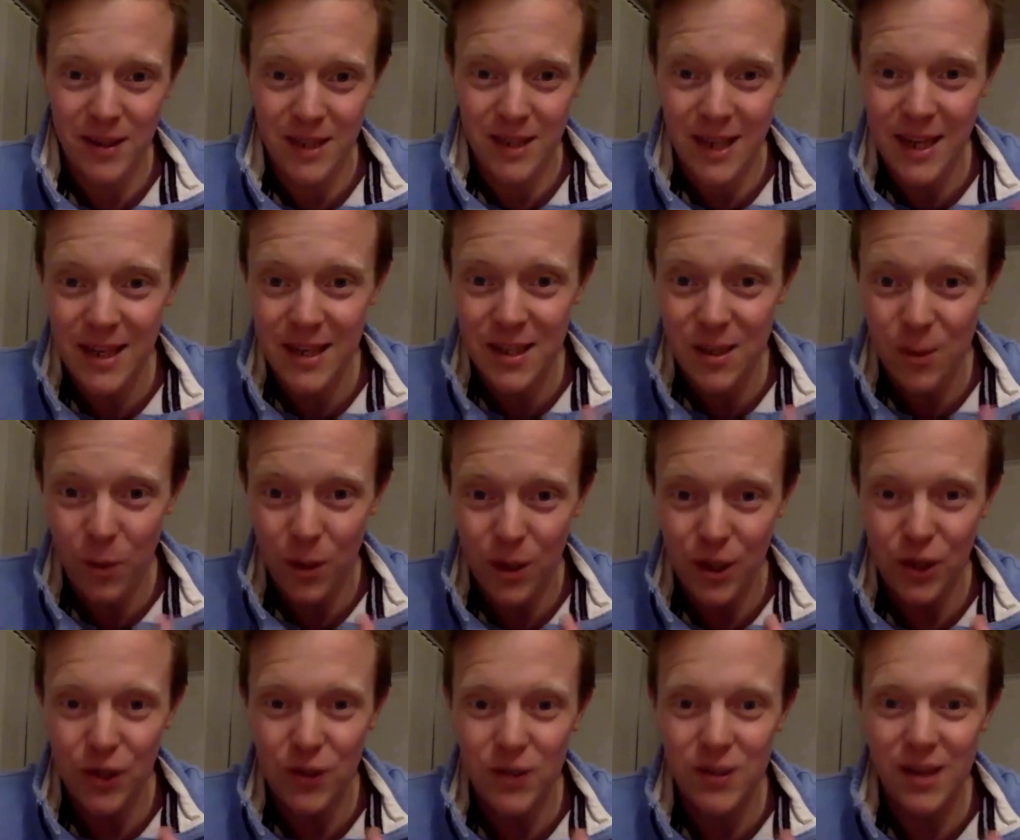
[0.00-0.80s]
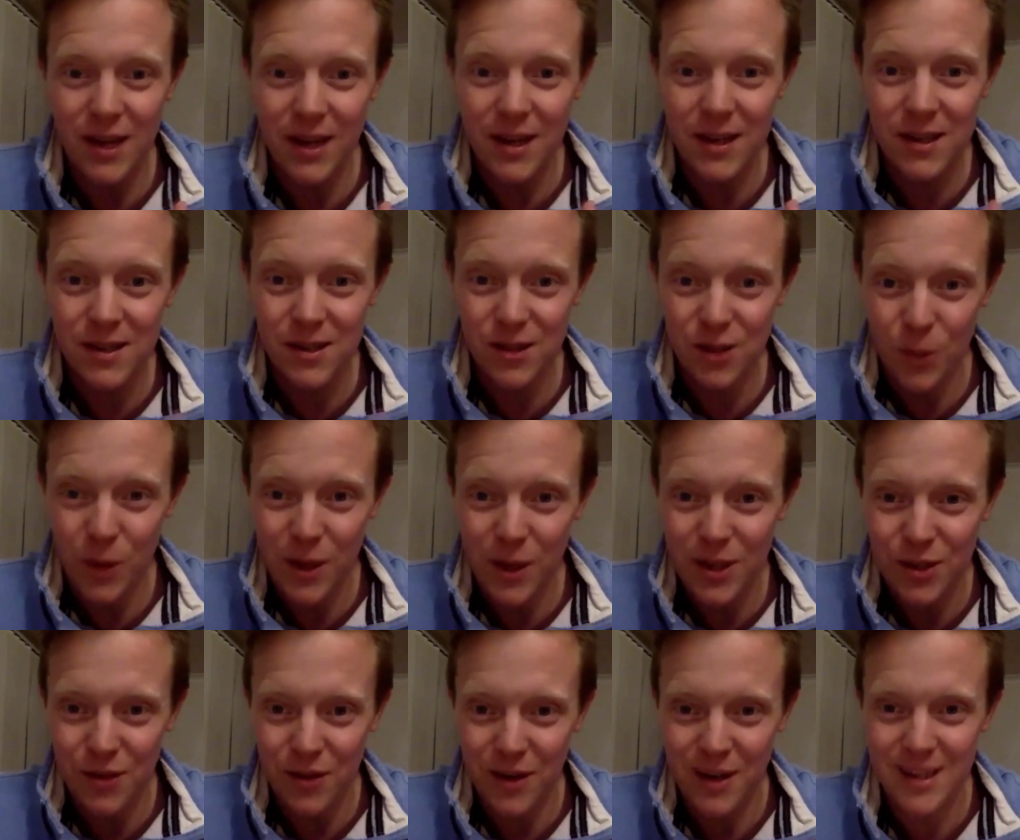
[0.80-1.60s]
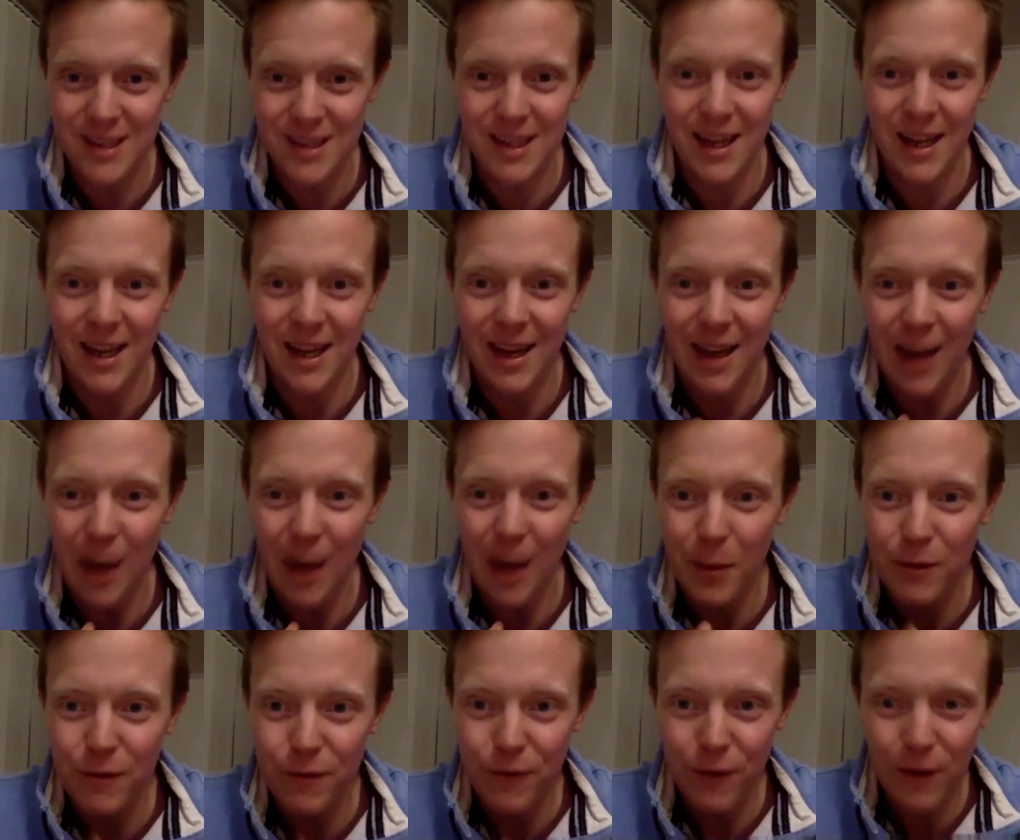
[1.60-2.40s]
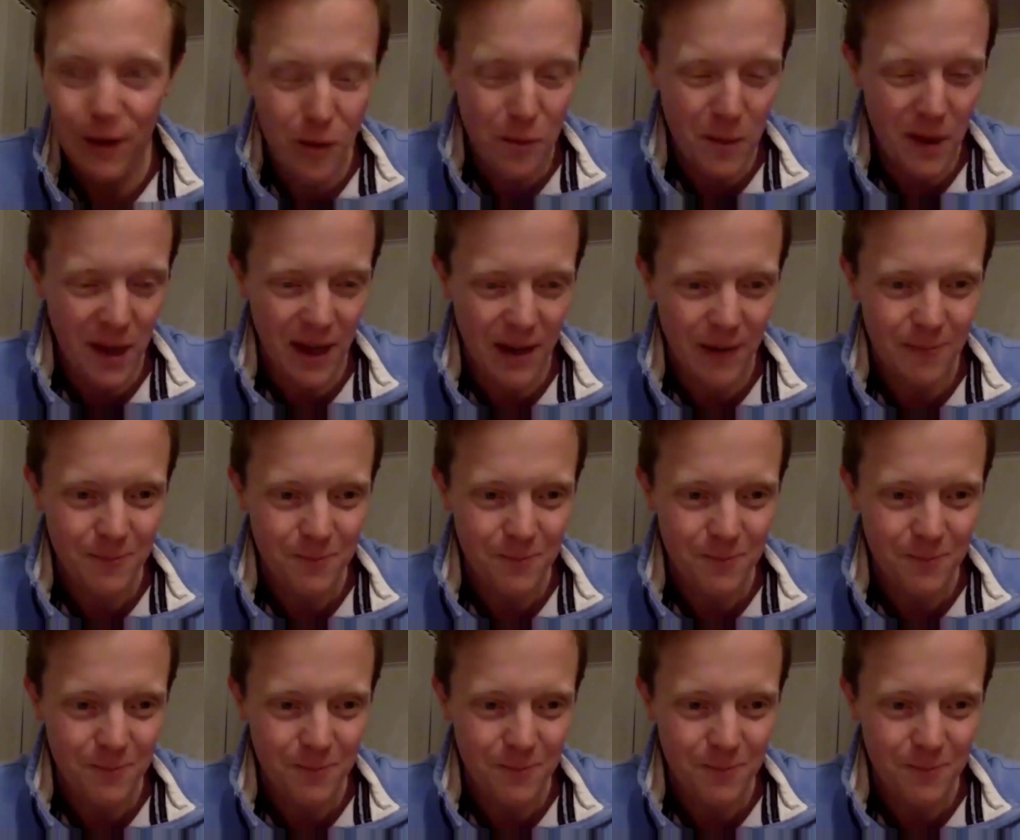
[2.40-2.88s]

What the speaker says: He's the one who says to each of us today, come and follow me.